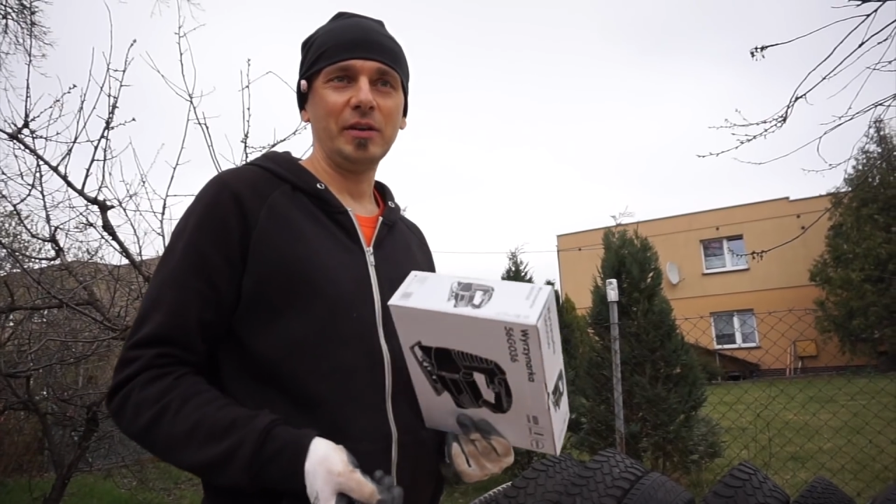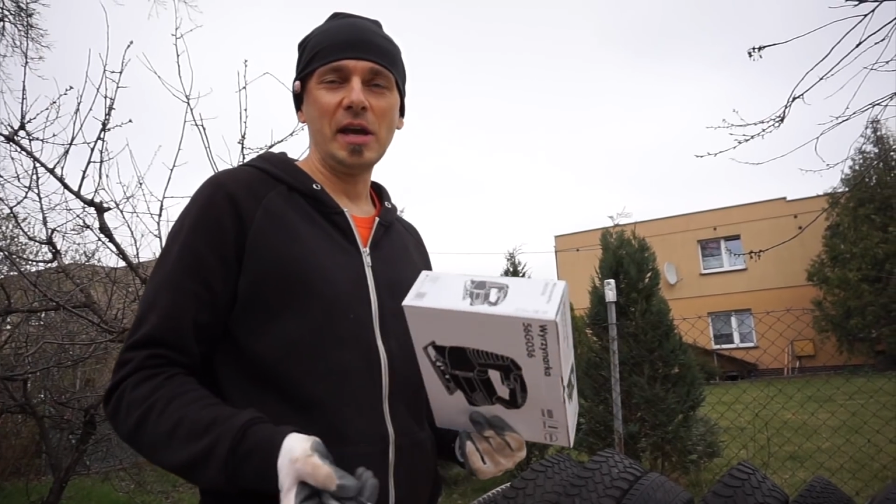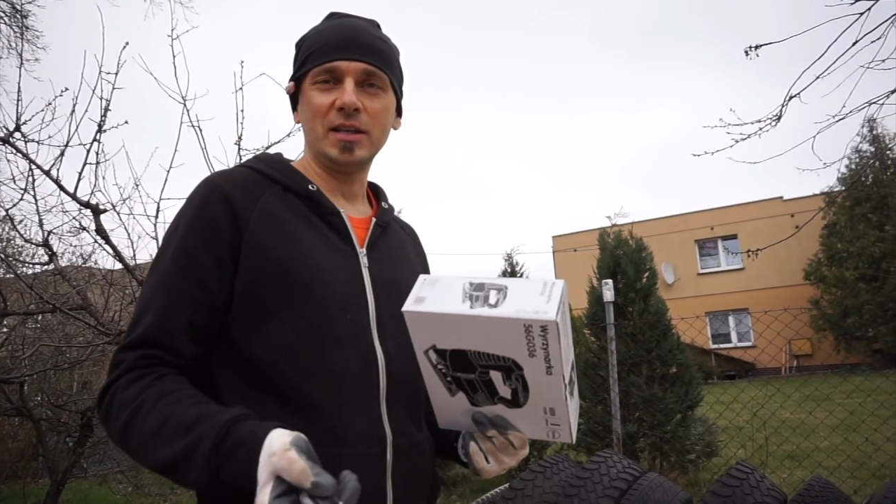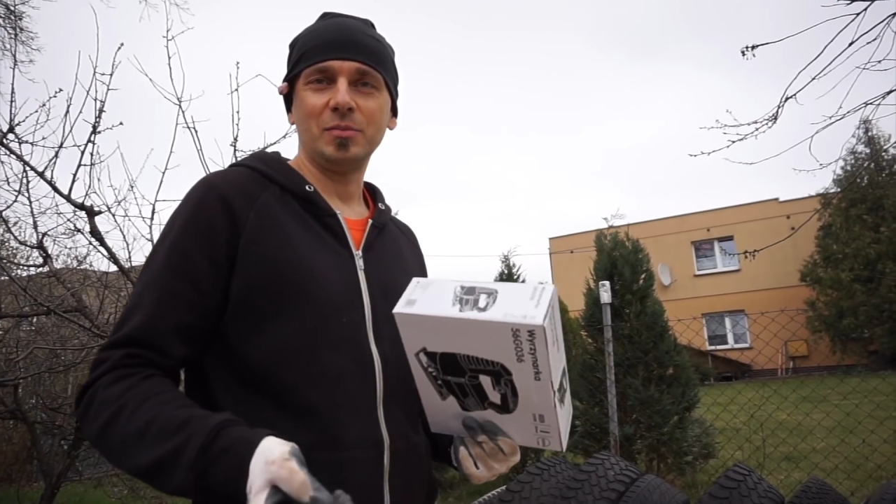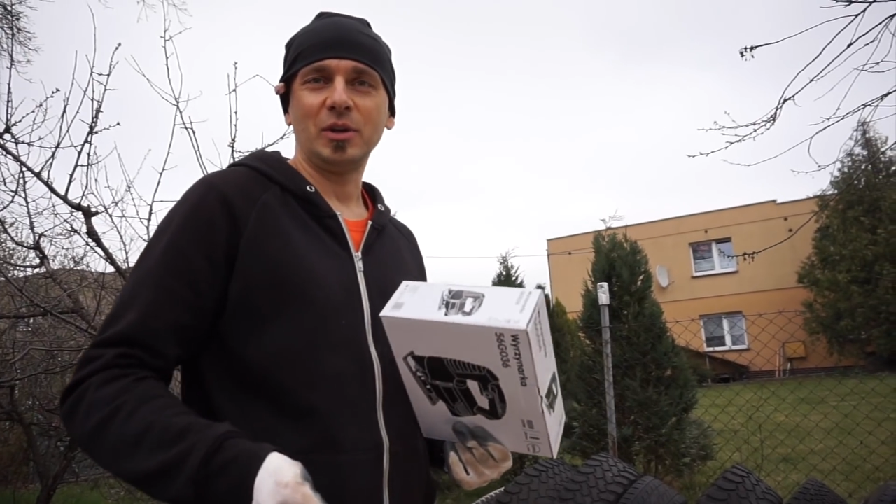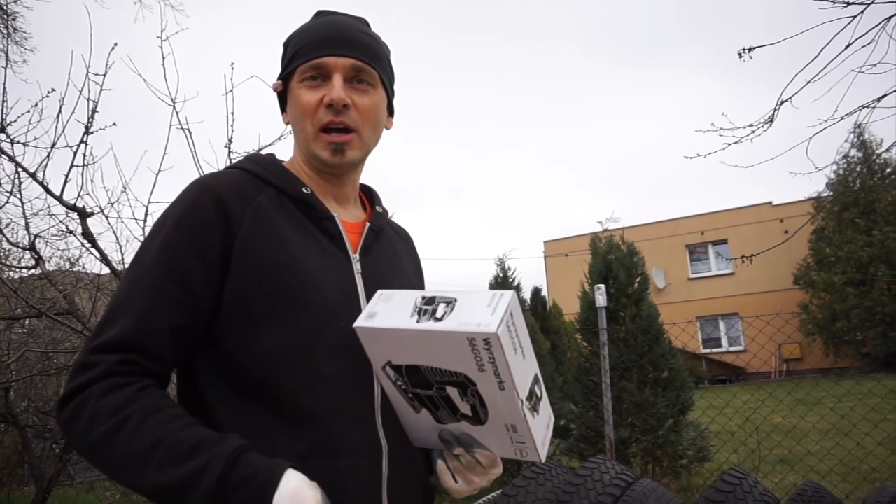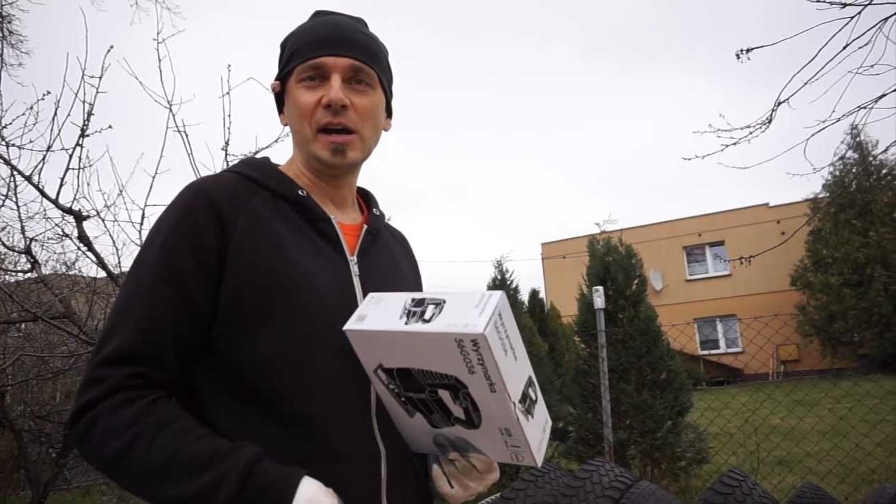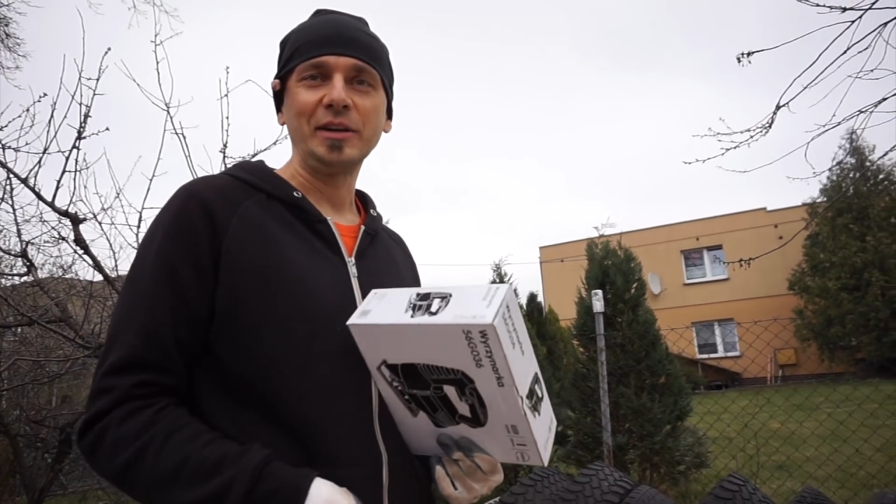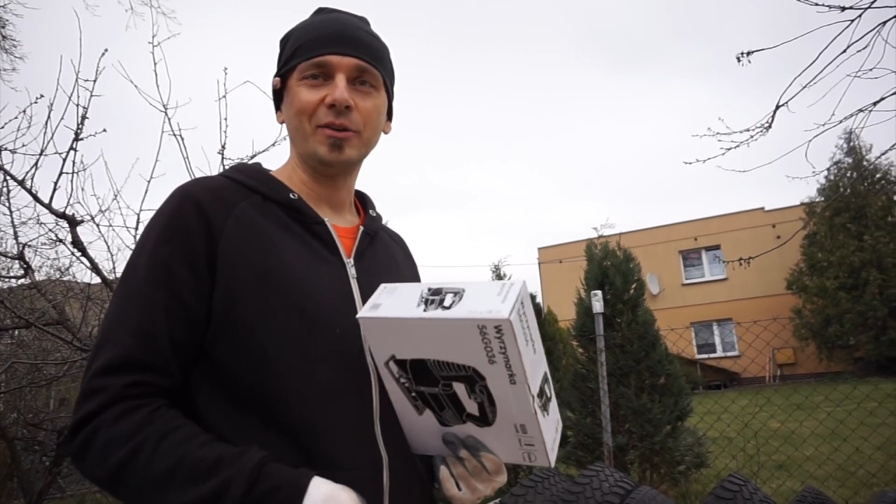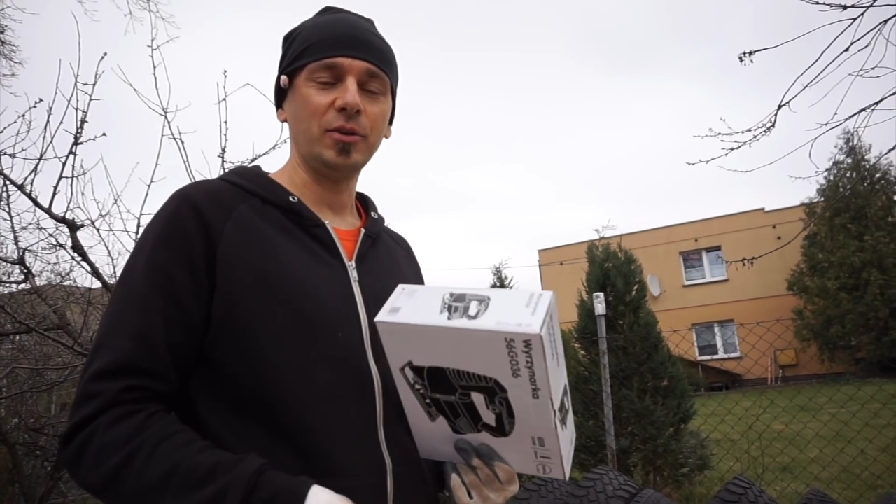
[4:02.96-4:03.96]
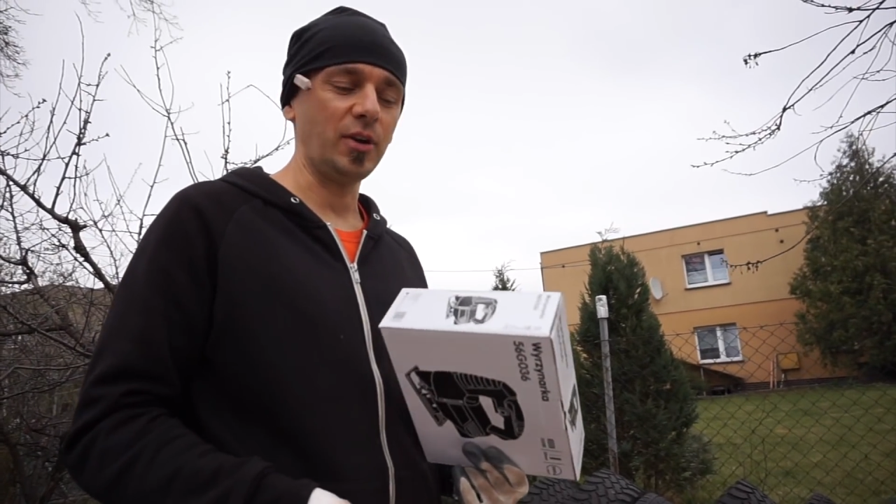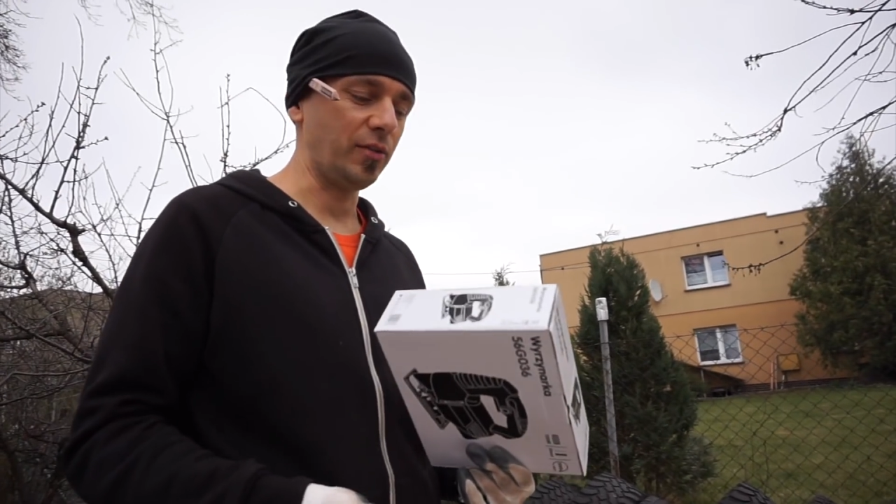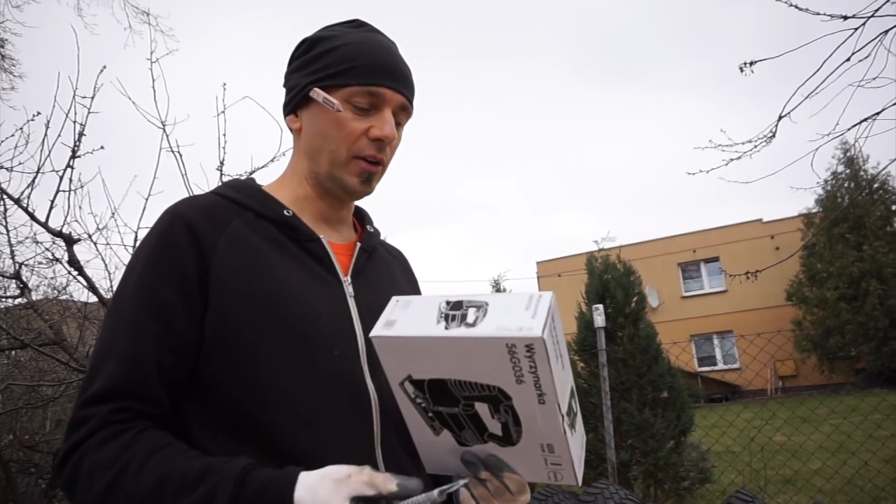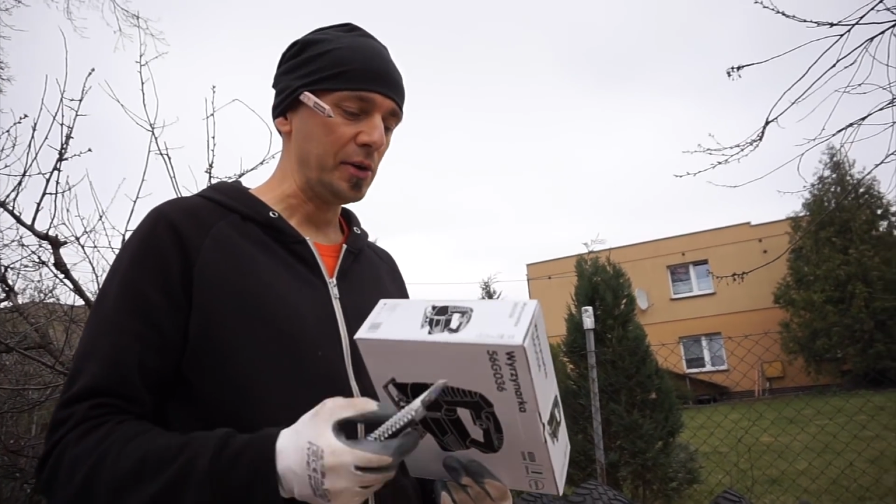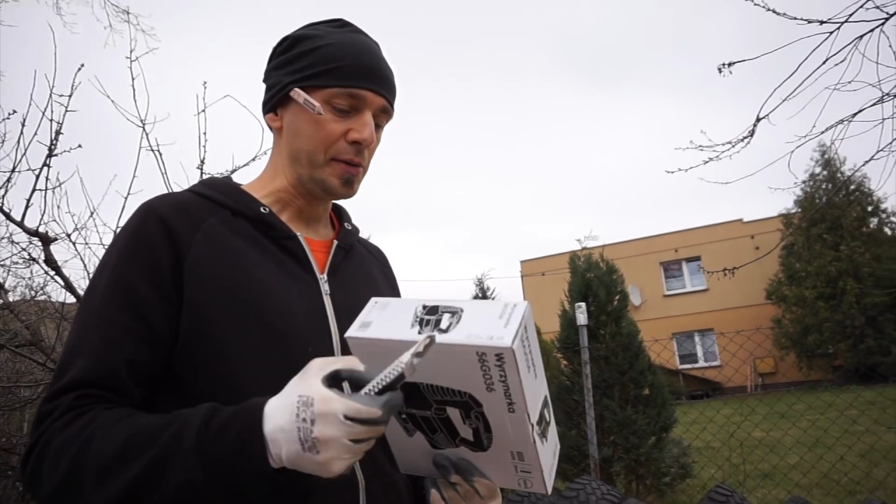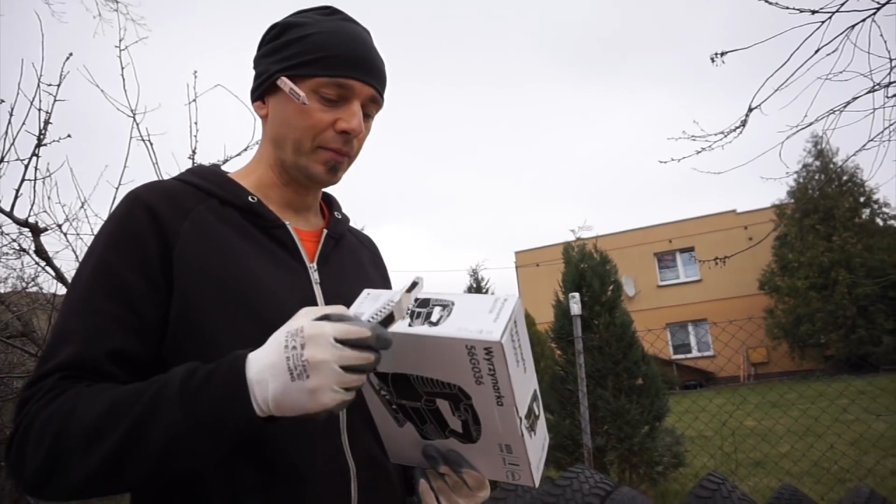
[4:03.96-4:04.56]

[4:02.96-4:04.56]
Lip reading: as a mechanic or whatever,